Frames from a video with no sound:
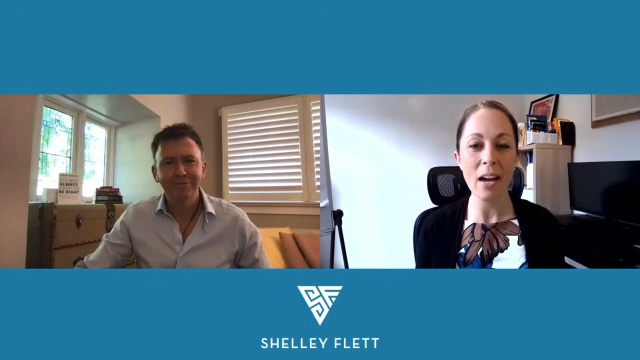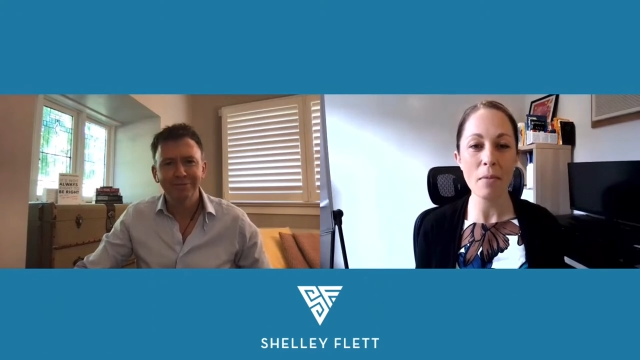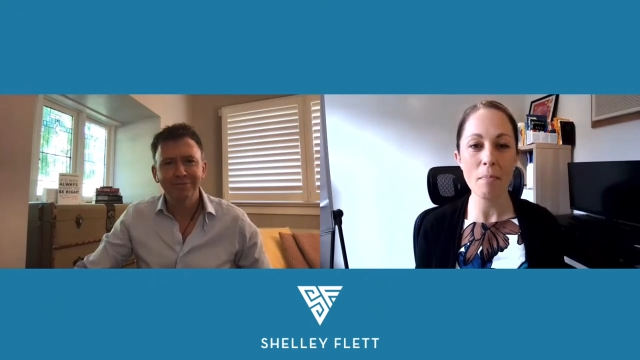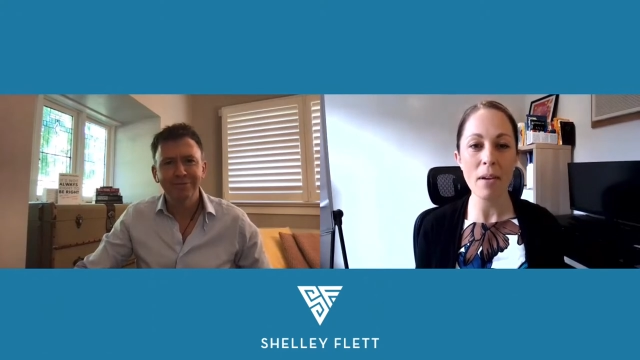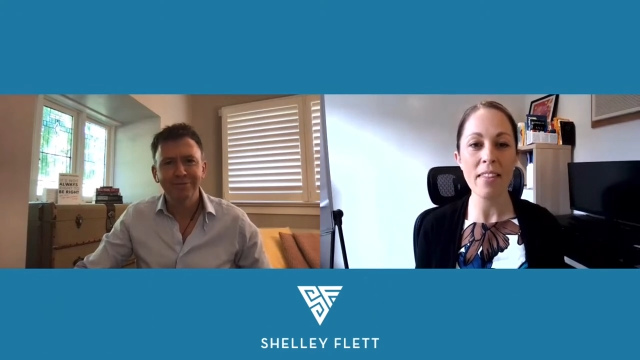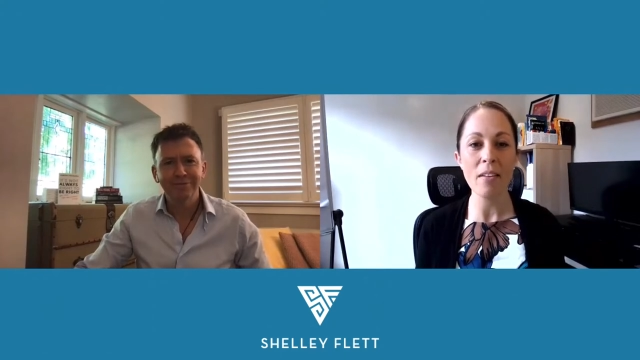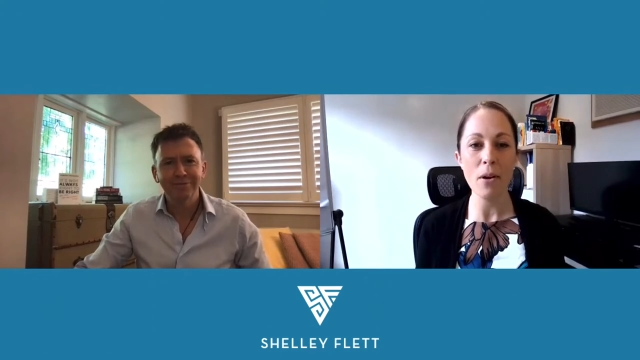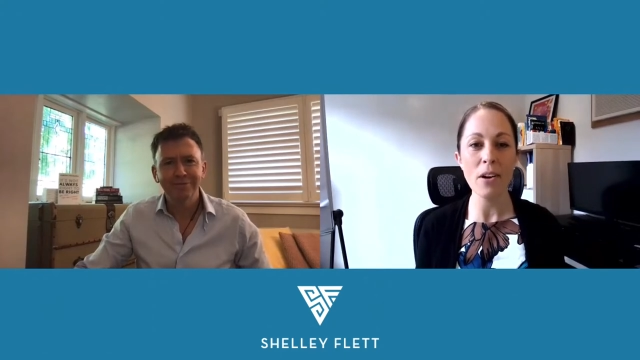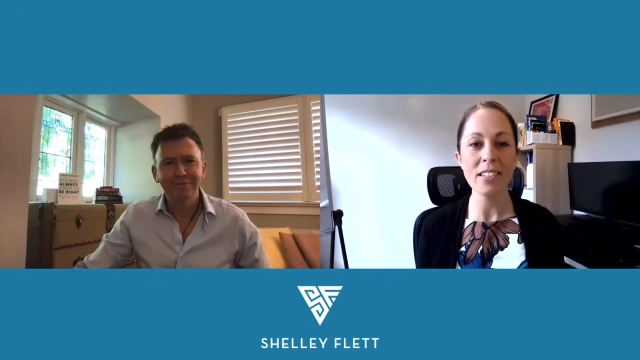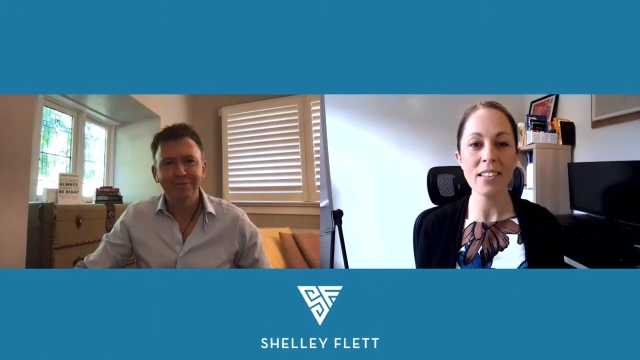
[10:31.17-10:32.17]
Speaker 1: able to be the
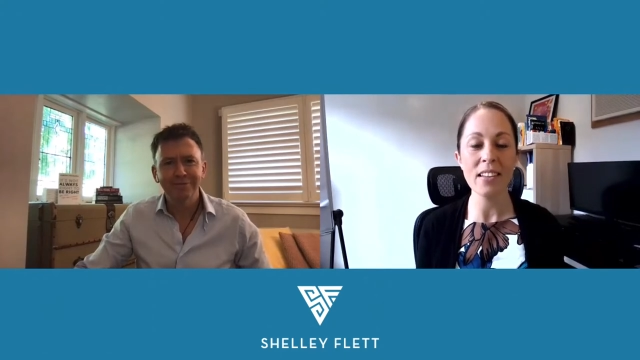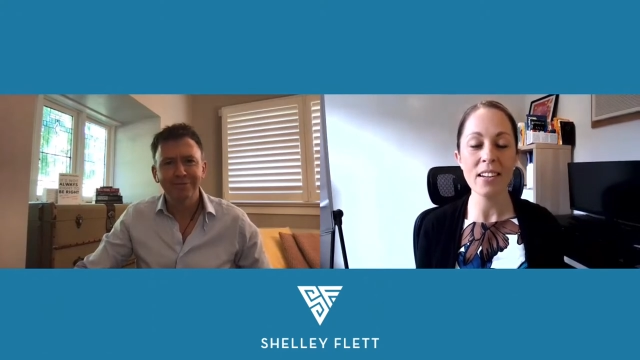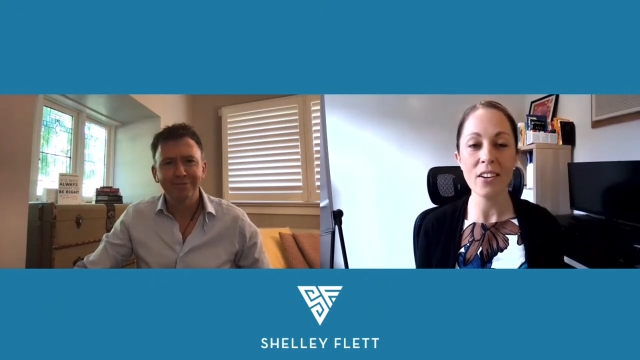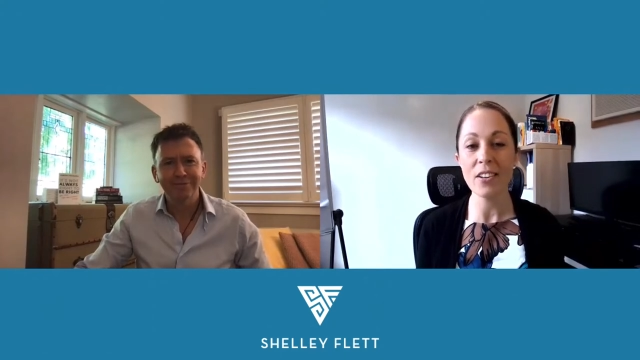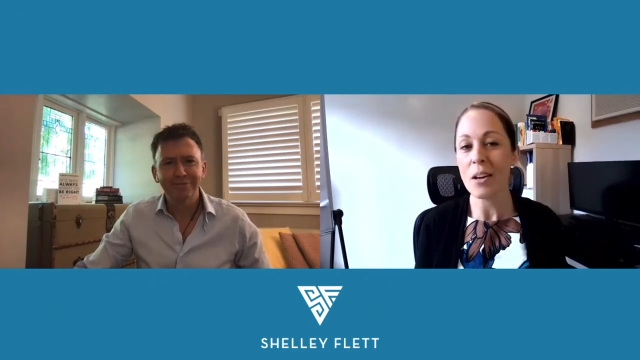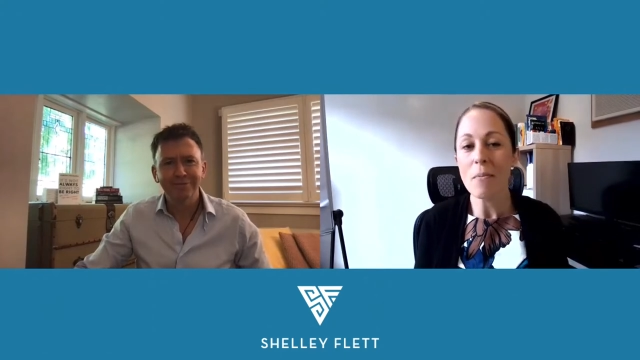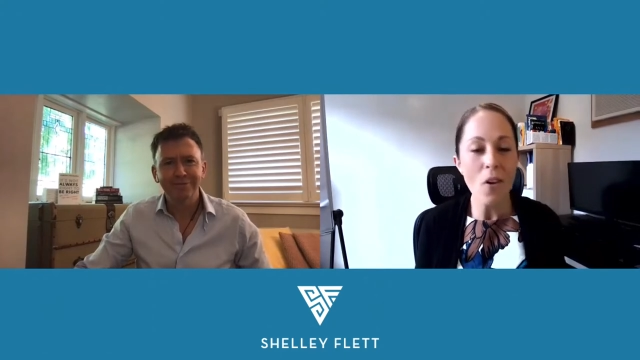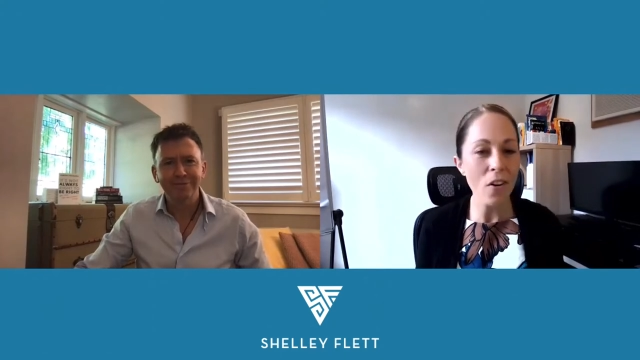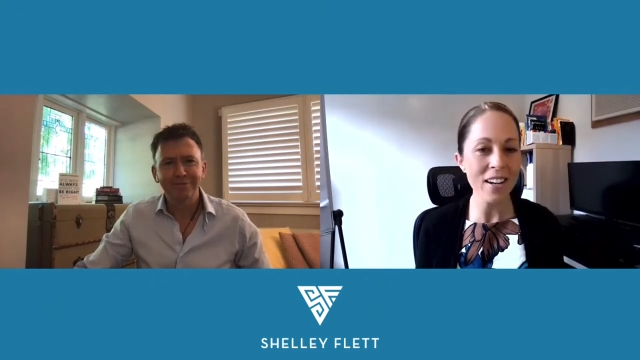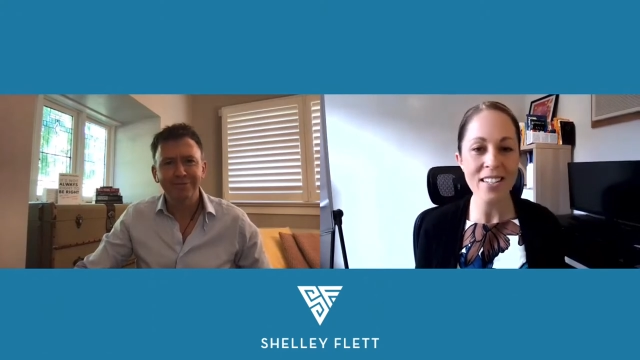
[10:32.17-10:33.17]
person that goes, "I'm not
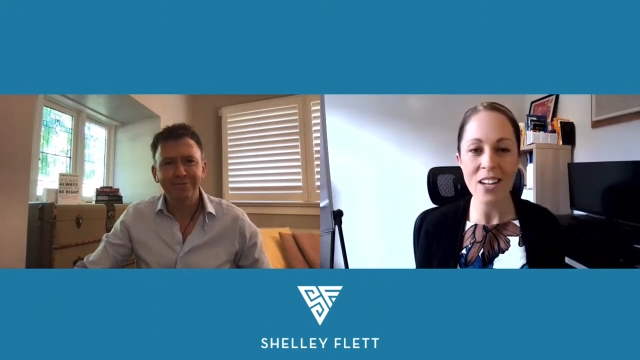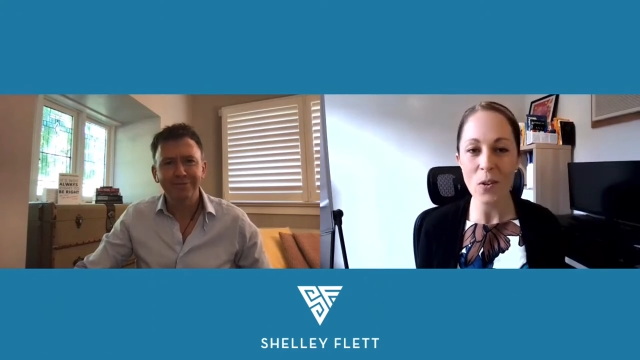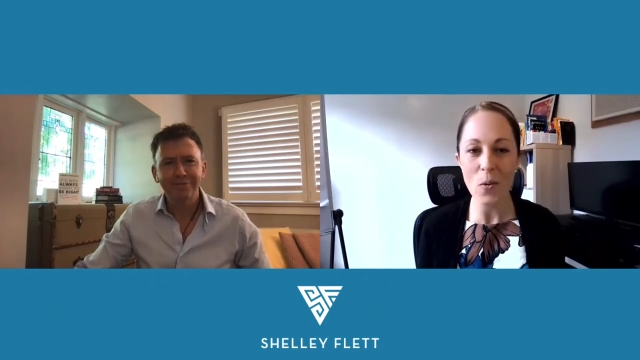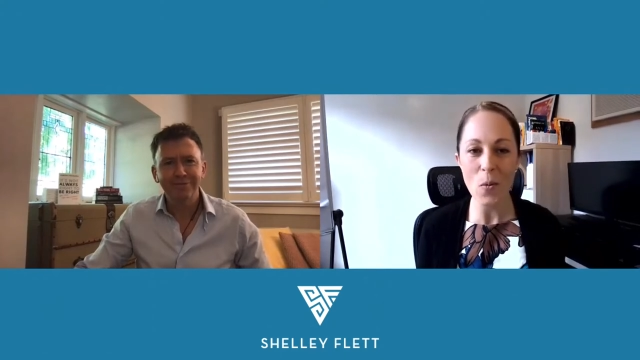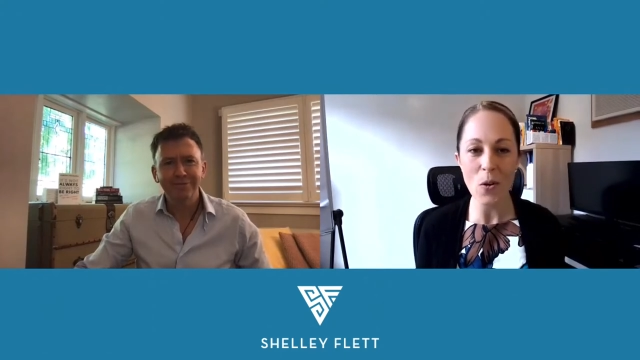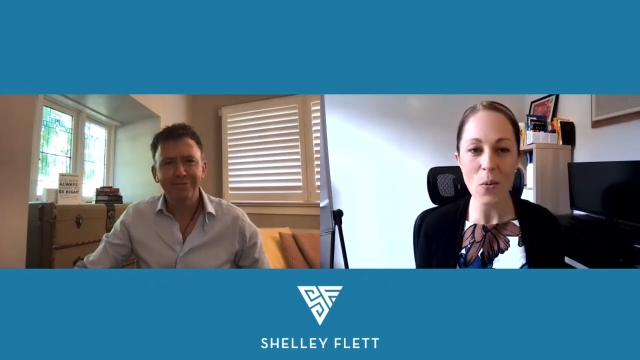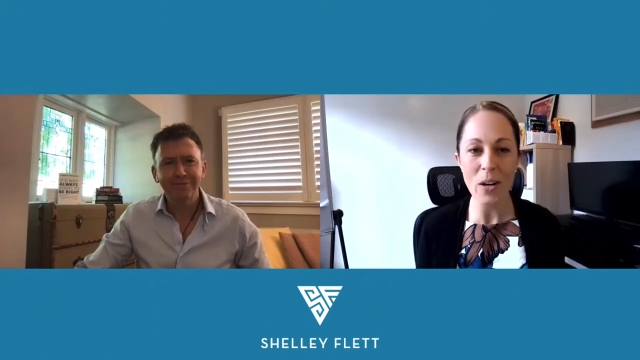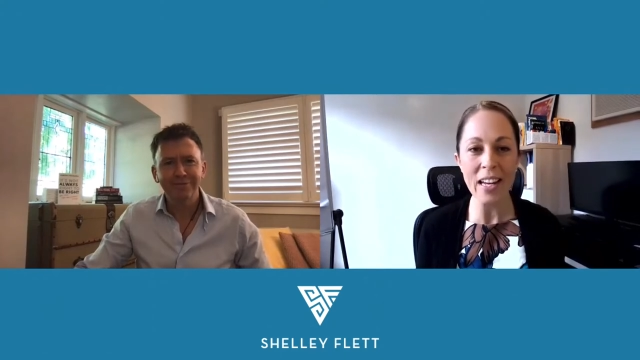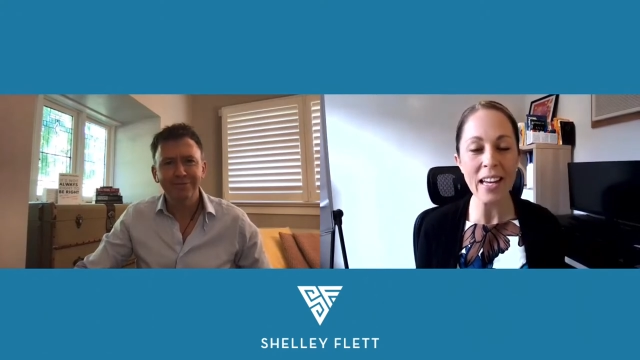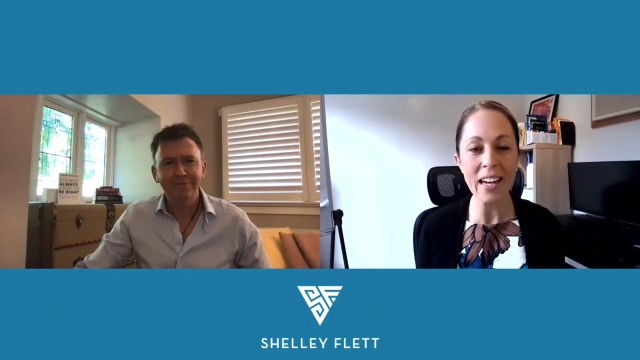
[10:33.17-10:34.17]
going to tell you what you want to
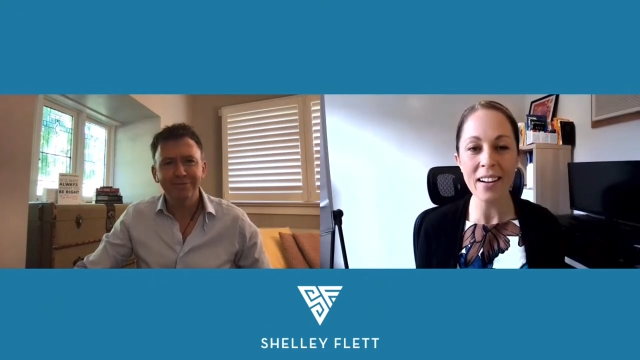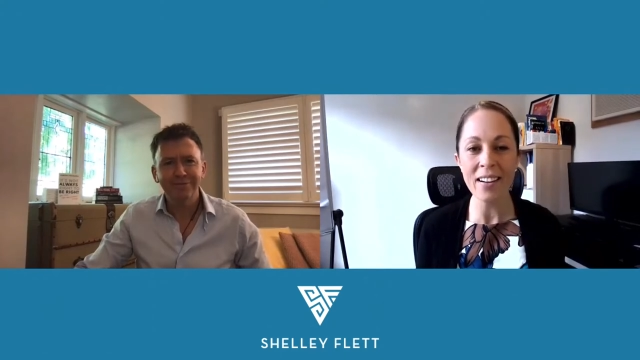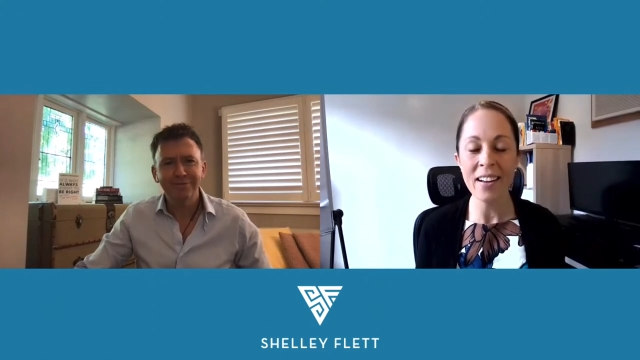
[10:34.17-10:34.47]
hear. Uh,